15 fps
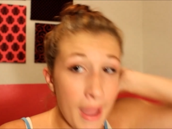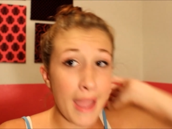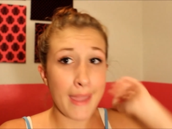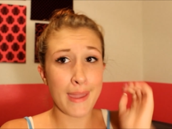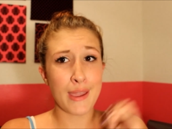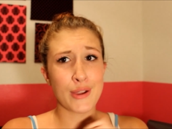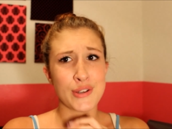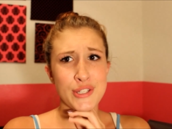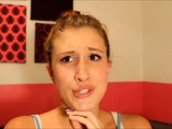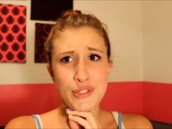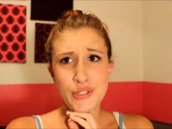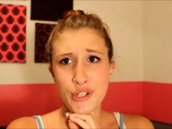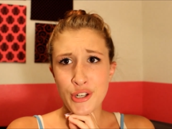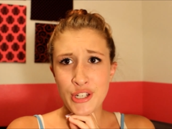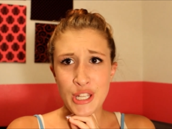my hair is
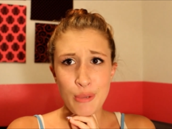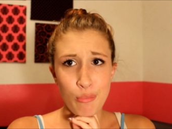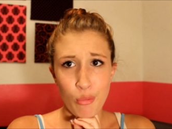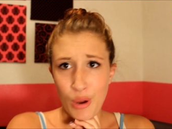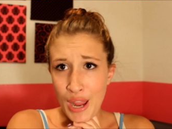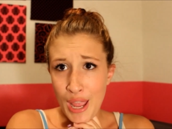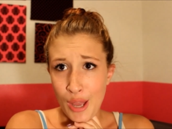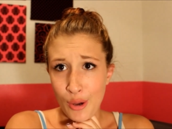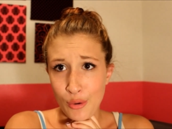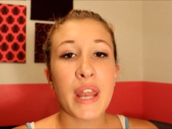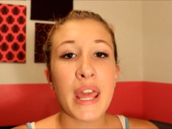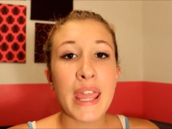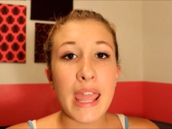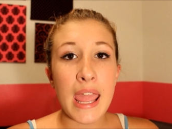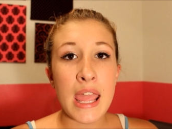turning brown. But
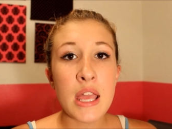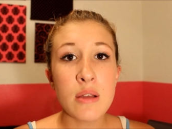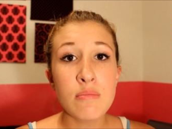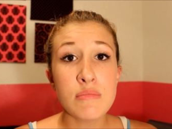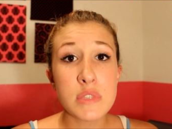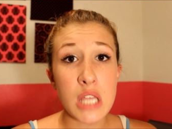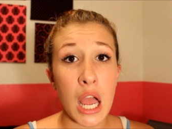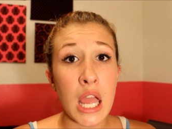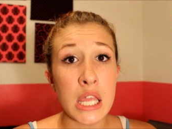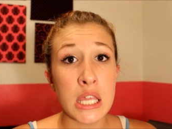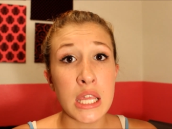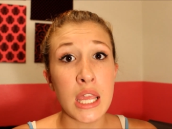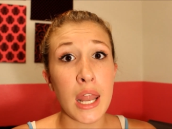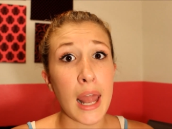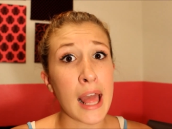I am
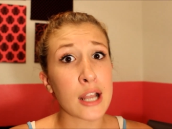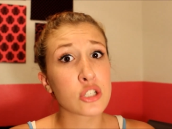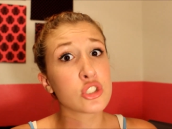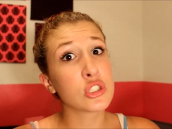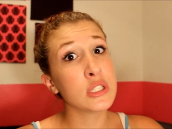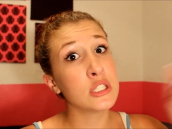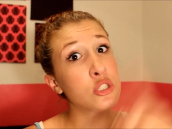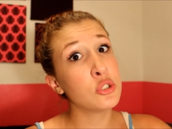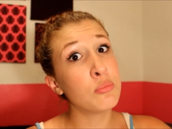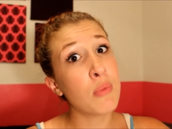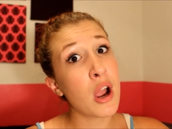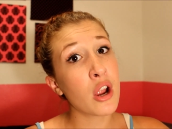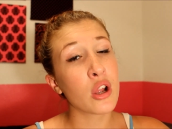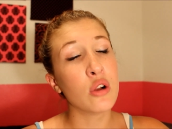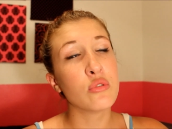dyeing it actually
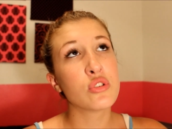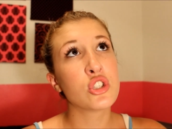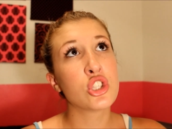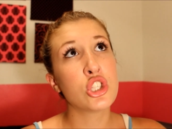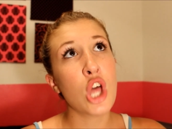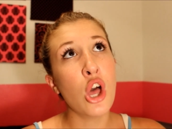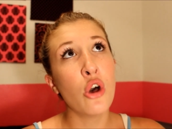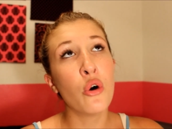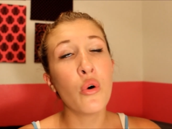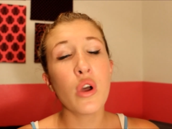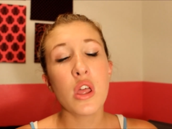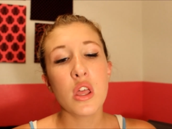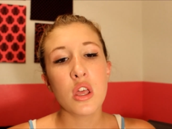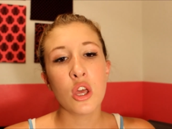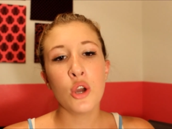tomorrow, so
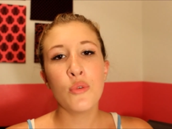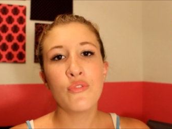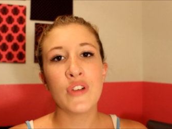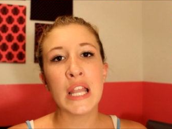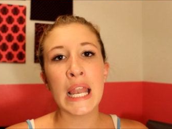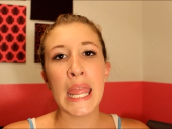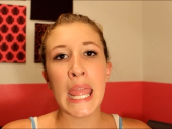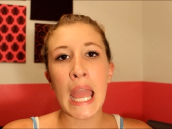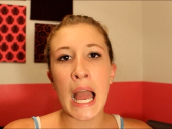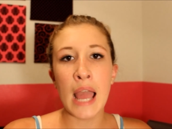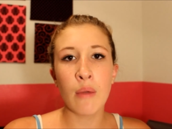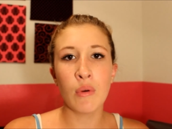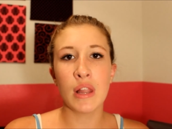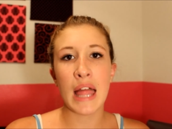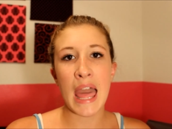Hopefully I
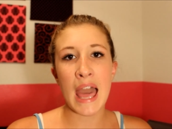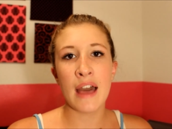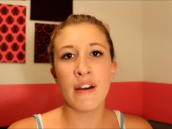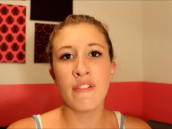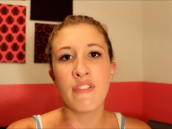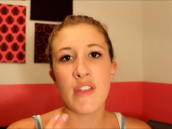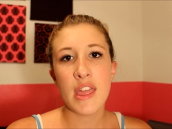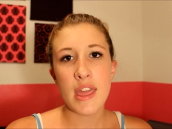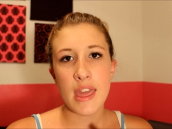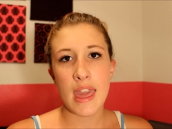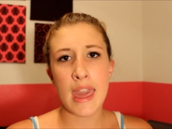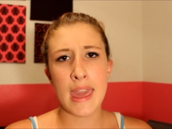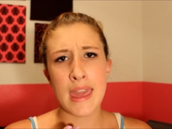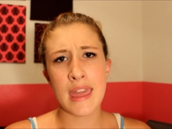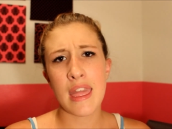will have
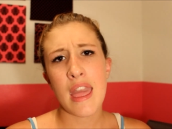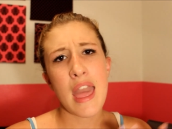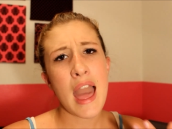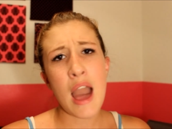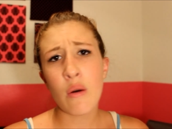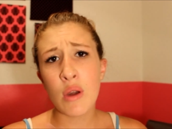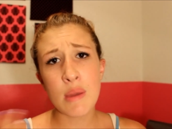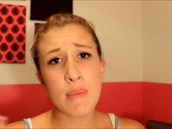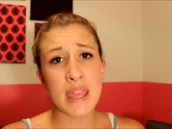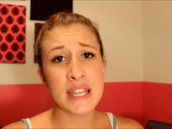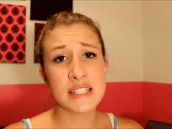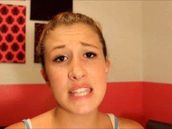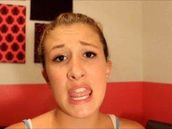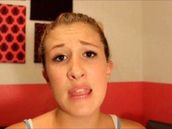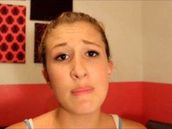a how I
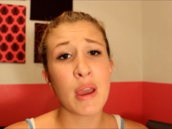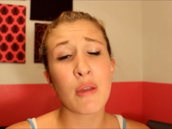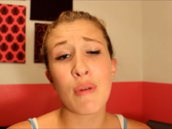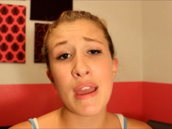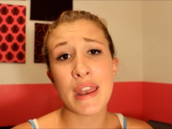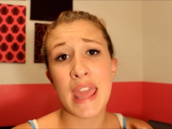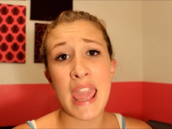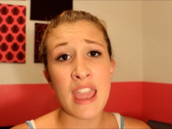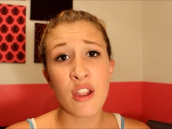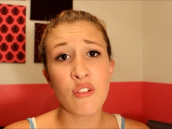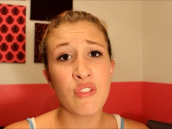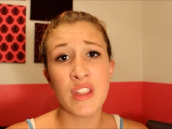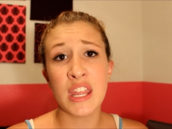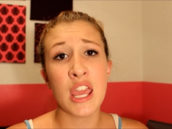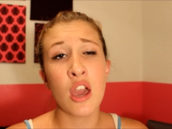maintain my red hair
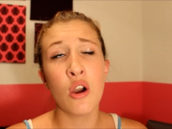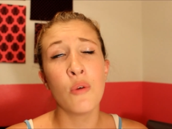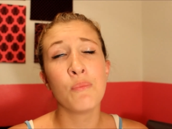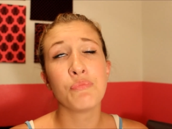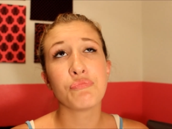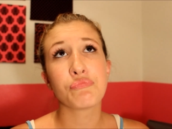video.